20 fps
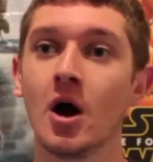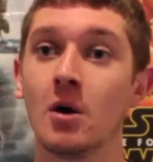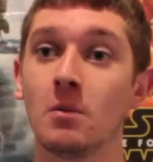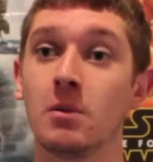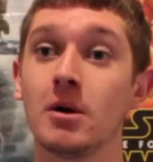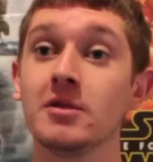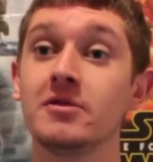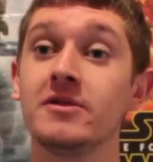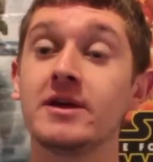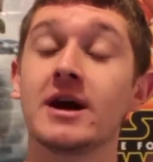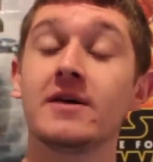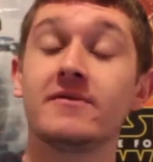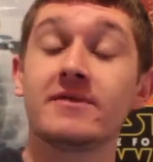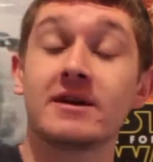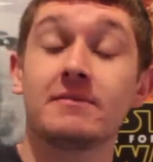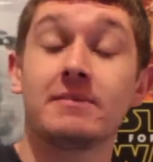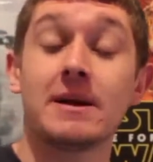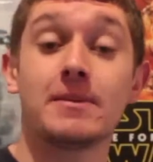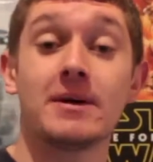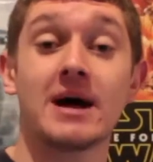One thing I
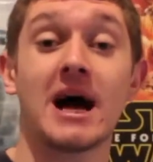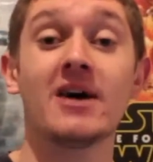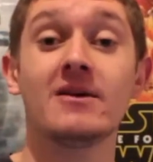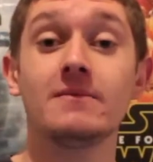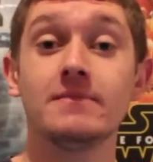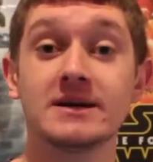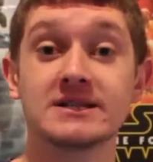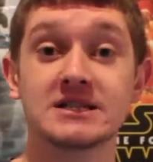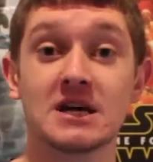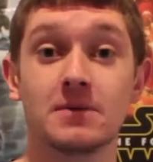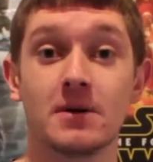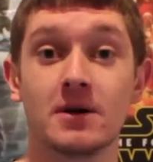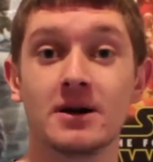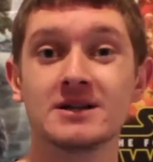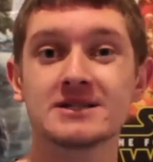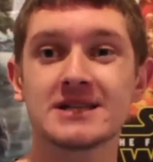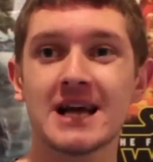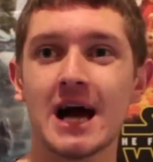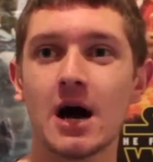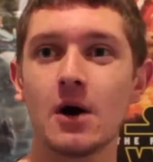think people haven't picked up on
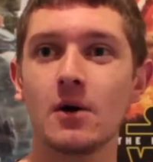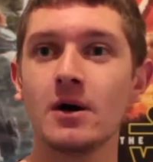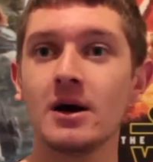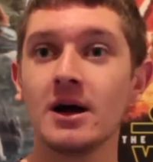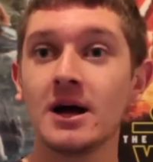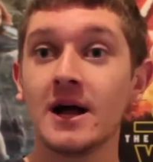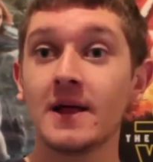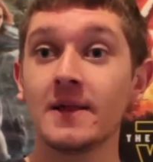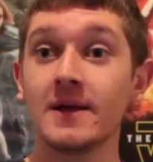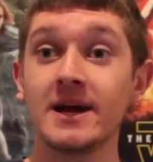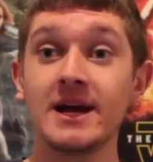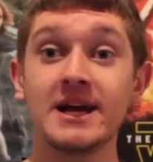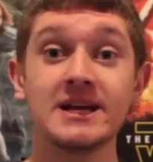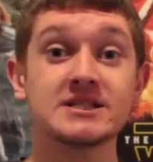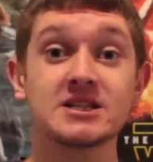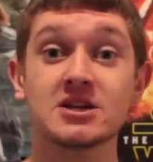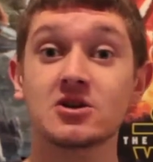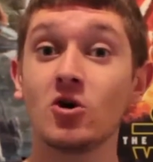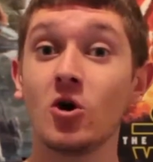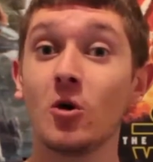is how
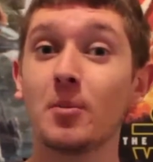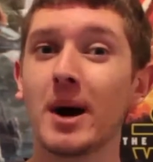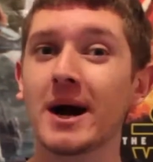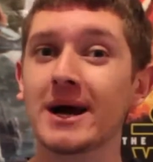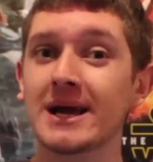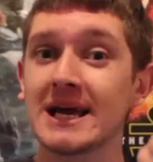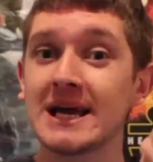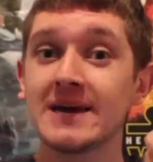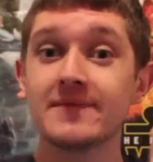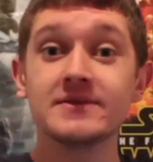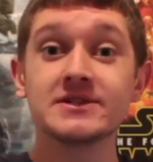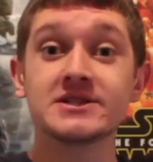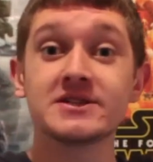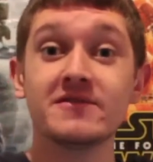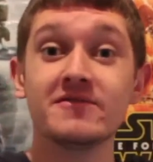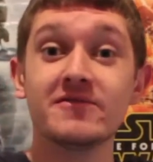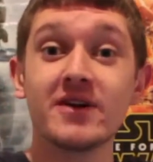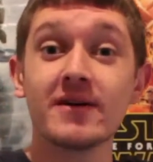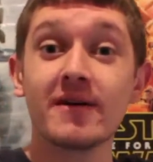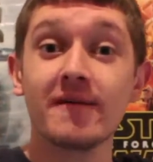it's a callback even to
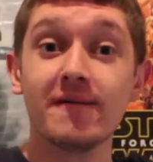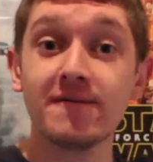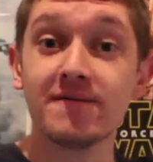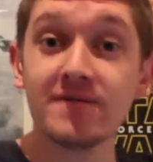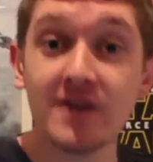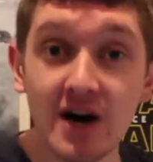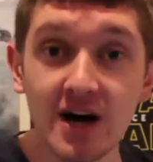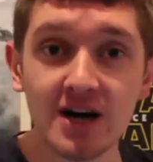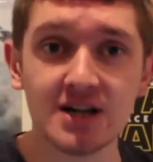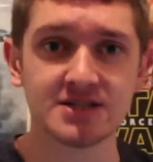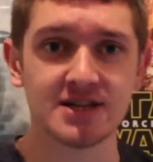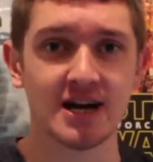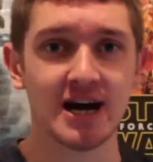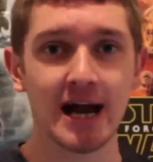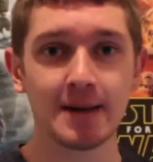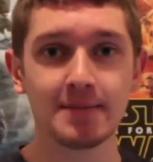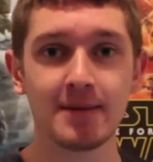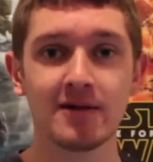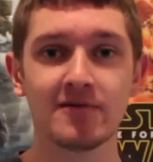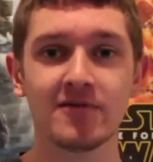the very first
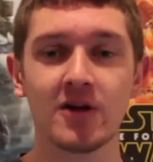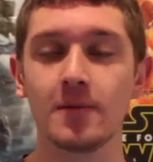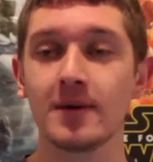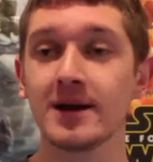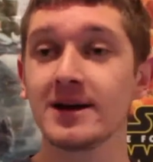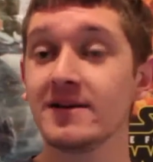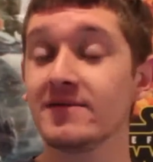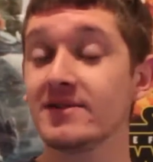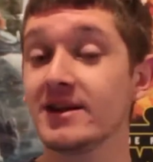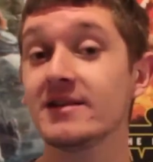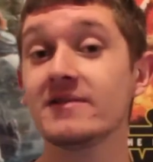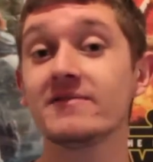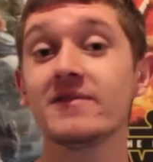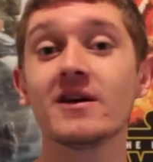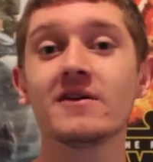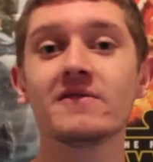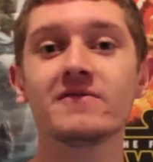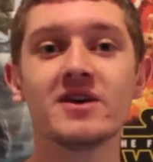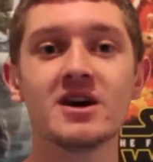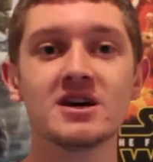Iron Man film. Even in the
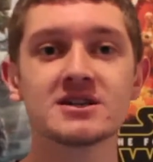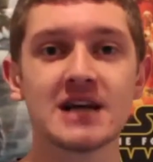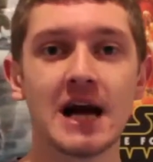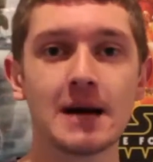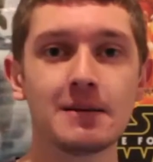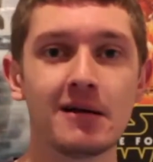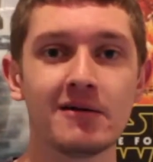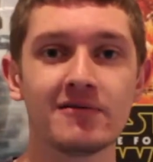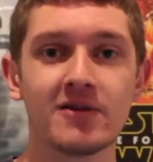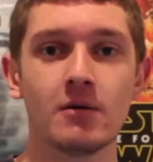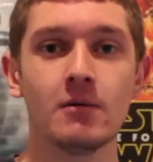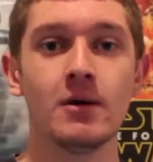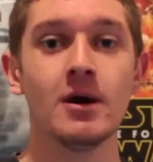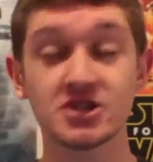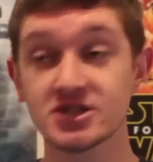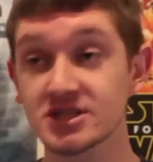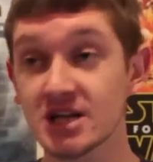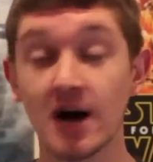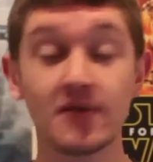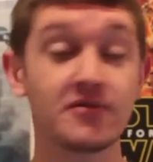very first Iron Man film,
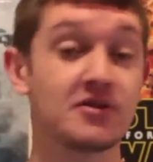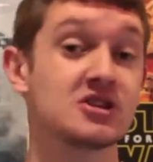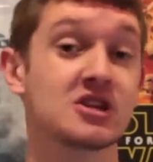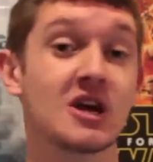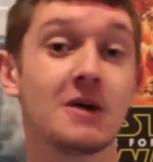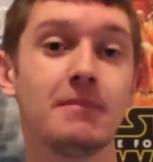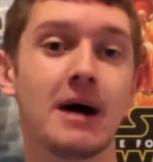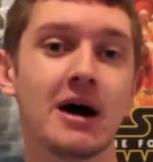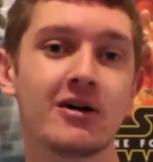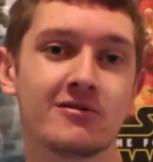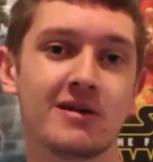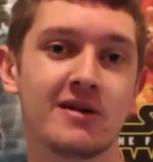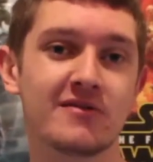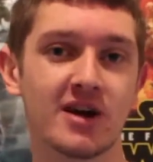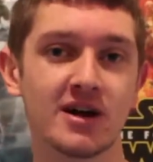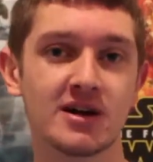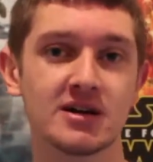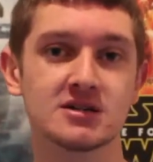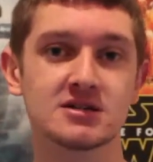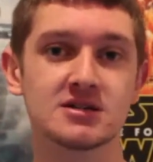just after he's come back from
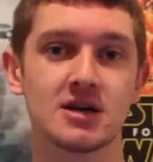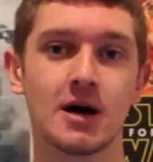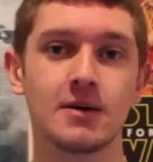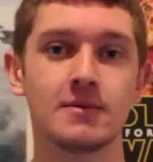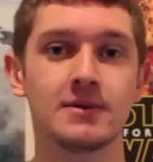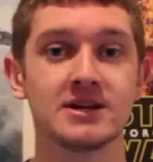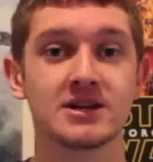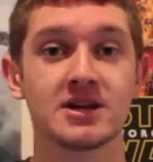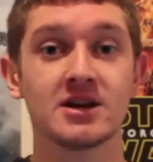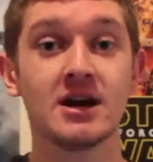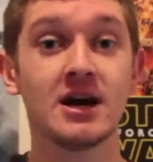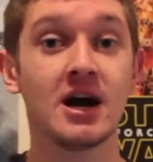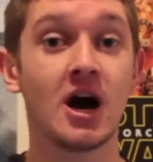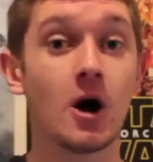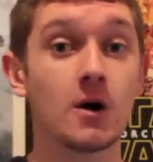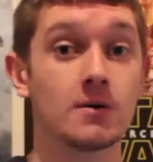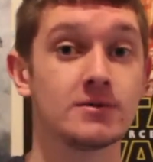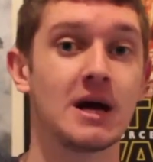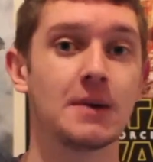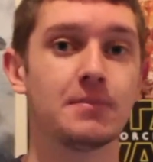Afghanistan, he's
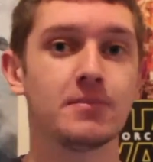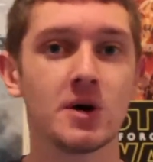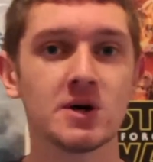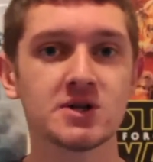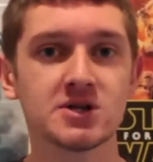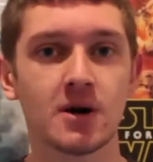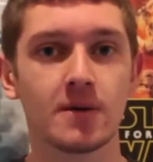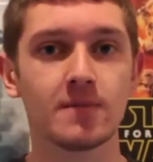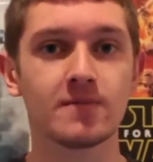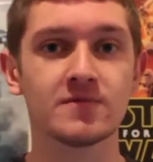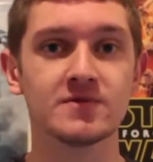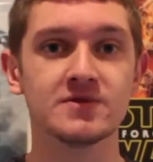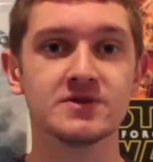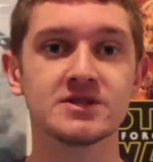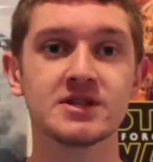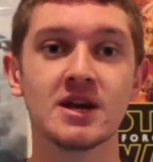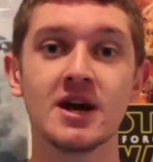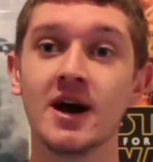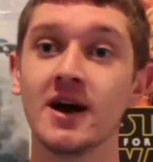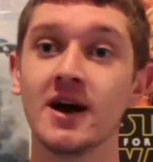holding that press conference,